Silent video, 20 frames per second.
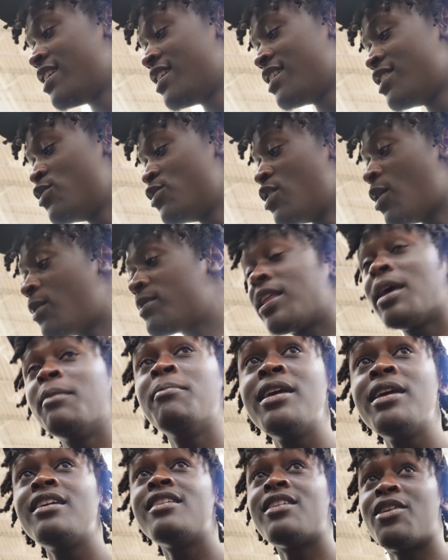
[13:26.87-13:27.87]
You know what that
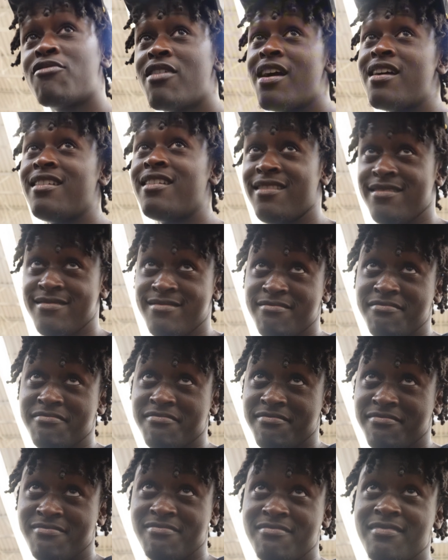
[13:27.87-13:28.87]
mean though, right?
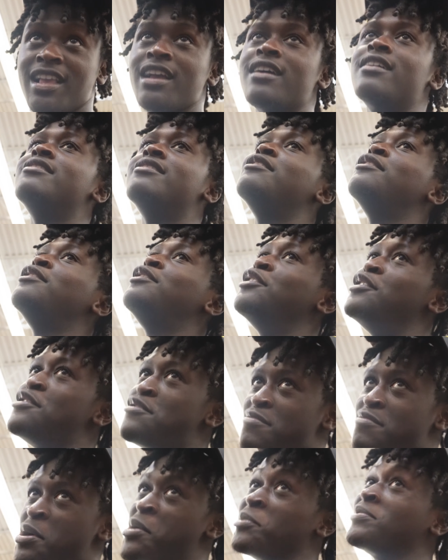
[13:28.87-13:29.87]
Do
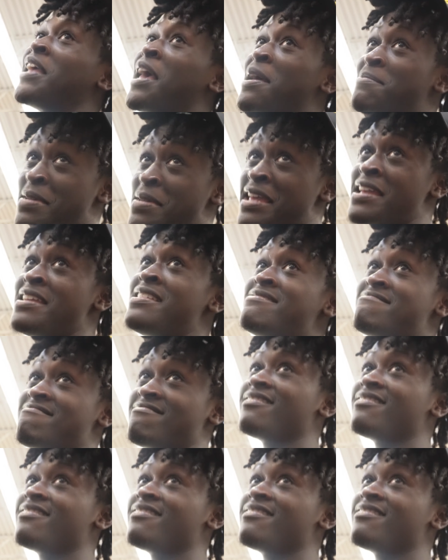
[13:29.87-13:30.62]
you know what that mean?